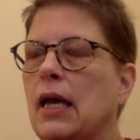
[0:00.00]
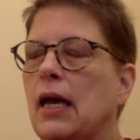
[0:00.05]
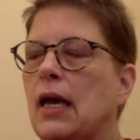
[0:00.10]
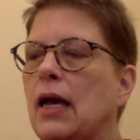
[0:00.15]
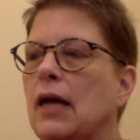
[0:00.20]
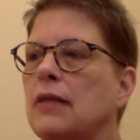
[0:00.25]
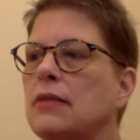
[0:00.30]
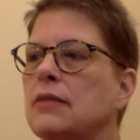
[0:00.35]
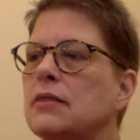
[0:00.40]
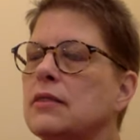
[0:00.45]

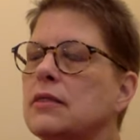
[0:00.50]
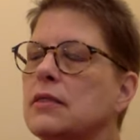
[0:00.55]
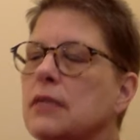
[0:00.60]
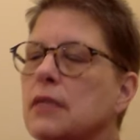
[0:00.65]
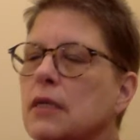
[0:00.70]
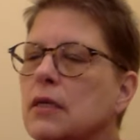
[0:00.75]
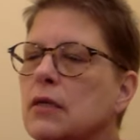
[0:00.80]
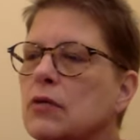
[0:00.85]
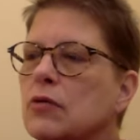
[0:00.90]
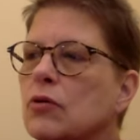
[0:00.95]
And
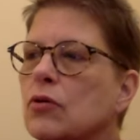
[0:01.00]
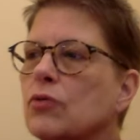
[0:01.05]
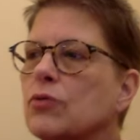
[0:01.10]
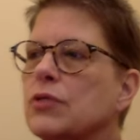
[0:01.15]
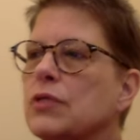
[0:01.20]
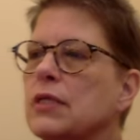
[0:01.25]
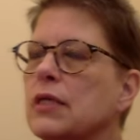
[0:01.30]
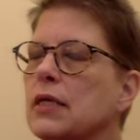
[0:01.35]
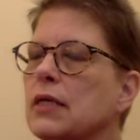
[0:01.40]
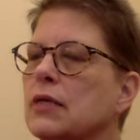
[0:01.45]
seeing those
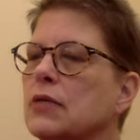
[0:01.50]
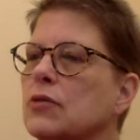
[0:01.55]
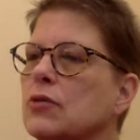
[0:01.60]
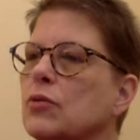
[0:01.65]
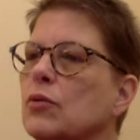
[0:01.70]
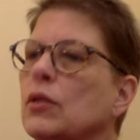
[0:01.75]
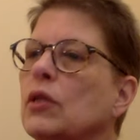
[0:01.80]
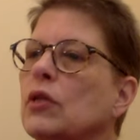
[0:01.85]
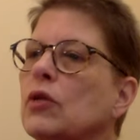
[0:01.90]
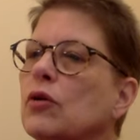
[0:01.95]
things,
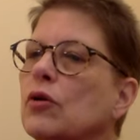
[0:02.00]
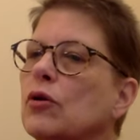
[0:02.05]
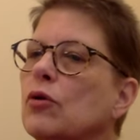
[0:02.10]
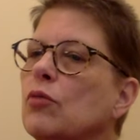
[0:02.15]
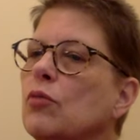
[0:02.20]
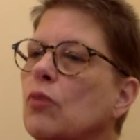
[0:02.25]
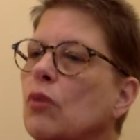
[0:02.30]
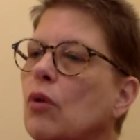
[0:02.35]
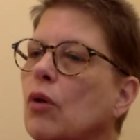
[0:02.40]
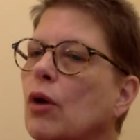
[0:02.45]
we learn
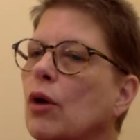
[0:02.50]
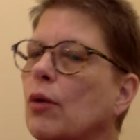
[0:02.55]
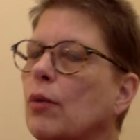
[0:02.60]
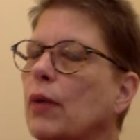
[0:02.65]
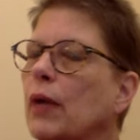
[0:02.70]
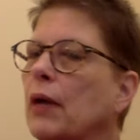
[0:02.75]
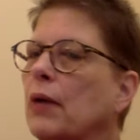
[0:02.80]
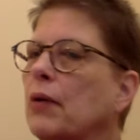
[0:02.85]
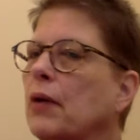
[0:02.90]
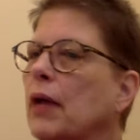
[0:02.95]
more
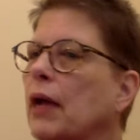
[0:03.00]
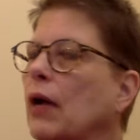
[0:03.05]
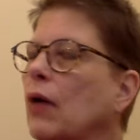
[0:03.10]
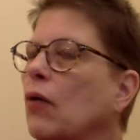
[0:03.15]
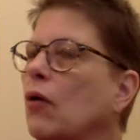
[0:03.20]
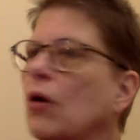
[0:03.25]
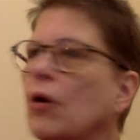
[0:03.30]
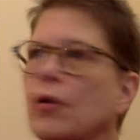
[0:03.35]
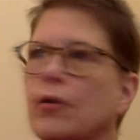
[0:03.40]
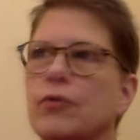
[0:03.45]
about how
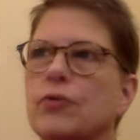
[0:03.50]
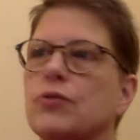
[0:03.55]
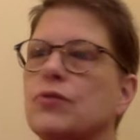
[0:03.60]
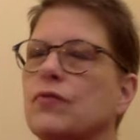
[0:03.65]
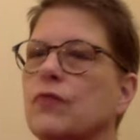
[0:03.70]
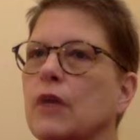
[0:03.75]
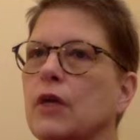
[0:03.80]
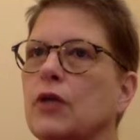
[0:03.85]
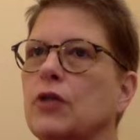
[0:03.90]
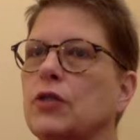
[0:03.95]
others
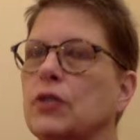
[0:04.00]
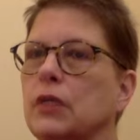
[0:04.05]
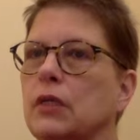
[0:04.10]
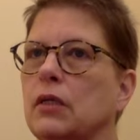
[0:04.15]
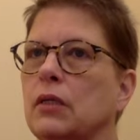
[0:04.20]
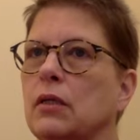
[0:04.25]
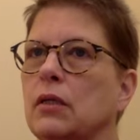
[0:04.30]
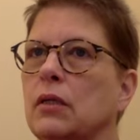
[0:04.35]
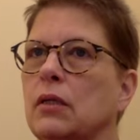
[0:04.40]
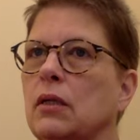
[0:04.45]
function.
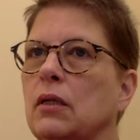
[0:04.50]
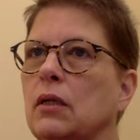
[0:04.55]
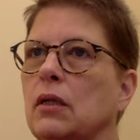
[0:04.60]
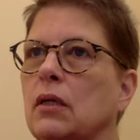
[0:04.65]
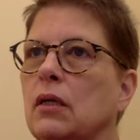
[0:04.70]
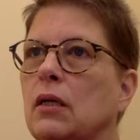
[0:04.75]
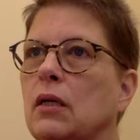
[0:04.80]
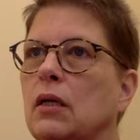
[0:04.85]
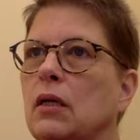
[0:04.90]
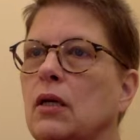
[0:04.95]

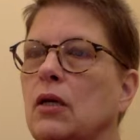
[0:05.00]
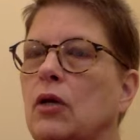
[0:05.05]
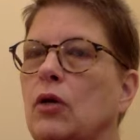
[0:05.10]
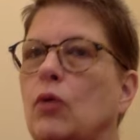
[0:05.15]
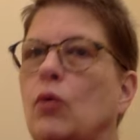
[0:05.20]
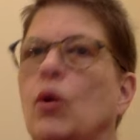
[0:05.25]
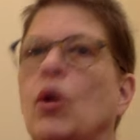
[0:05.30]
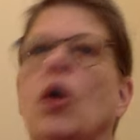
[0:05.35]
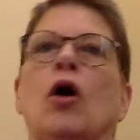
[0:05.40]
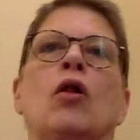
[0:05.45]
And
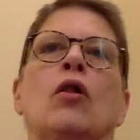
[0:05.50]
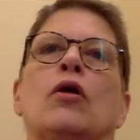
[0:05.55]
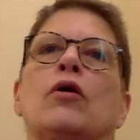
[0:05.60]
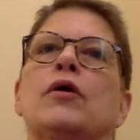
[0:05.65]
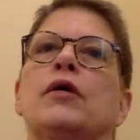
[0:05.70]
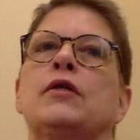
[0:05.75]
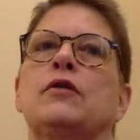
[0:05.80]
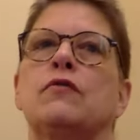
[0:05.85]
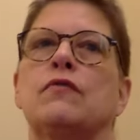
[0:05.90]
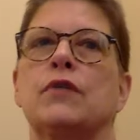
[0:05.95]
we all are
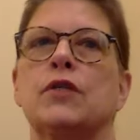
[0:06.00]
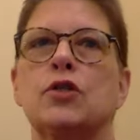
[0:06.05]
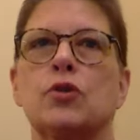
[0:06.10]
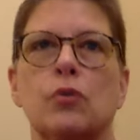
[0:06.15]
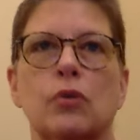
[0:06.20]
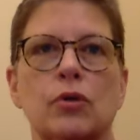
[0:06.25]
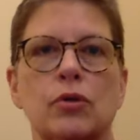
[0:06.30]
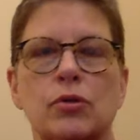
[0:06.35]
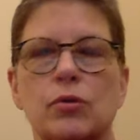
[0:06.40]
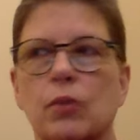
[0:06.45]

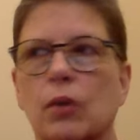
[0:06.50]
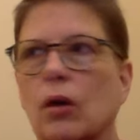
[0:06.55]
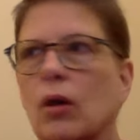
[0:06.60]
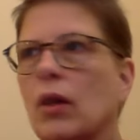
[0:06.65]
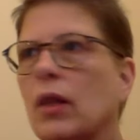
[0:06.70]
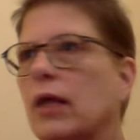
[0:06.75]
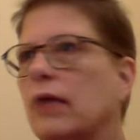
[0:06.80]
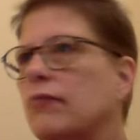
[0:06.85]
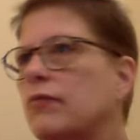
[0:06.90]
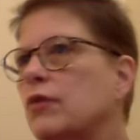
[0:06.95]
individuals, we all
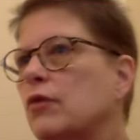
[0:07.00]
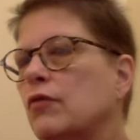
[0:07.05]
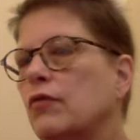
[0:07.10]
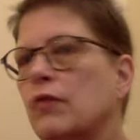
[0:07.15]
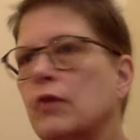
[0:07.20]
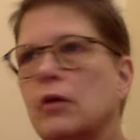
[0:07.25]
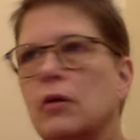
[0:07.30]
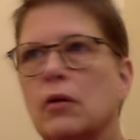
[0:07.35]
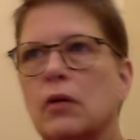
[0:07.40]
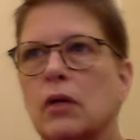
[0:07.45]
have
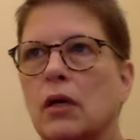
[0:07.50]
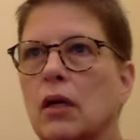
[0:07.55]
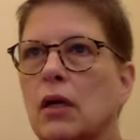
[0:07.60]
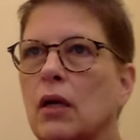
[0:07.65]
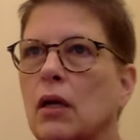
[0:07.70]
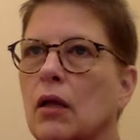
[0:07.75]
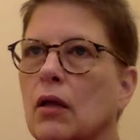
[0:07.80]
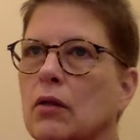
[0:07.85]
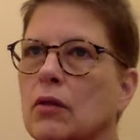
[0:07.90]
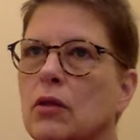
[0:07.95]
different
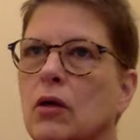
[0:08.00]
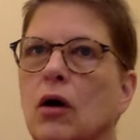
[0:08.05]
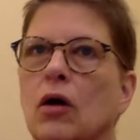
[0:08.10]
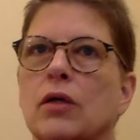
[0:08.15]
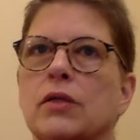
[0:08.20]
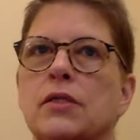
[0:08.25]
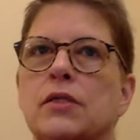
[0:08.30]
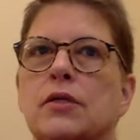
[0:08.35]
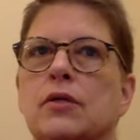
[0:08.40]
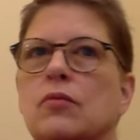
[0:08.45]

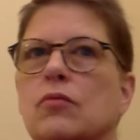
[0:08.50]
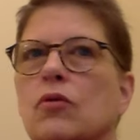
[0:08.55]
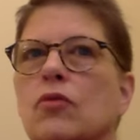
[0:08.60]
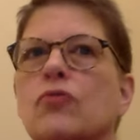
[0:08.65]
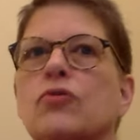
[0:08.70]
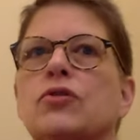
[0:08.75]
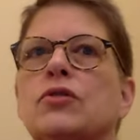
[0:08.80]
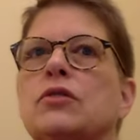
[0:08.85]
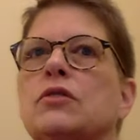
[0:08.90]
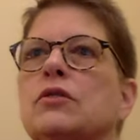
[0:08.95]
thoughts and
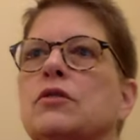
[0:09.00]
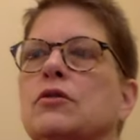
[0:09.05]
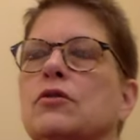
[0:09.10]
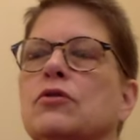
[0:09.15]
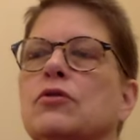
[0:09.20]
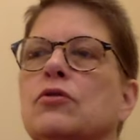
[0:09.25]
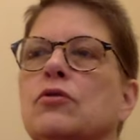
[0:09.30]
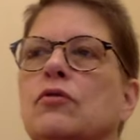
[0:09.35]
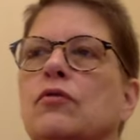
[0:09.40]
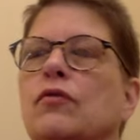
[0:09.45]
emotions and
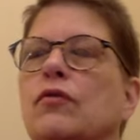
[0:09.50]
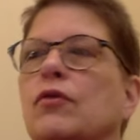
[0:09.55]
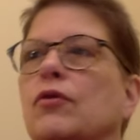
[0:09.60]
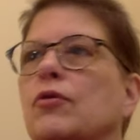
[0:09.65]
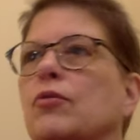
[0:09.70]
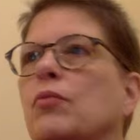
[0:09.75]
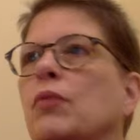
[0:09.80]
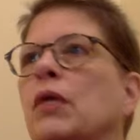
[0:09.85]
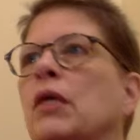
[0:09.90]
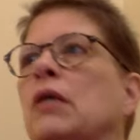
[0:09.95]
so forth,
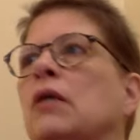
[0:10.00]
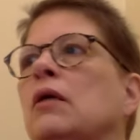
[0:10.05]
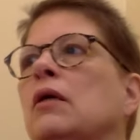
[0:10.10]
but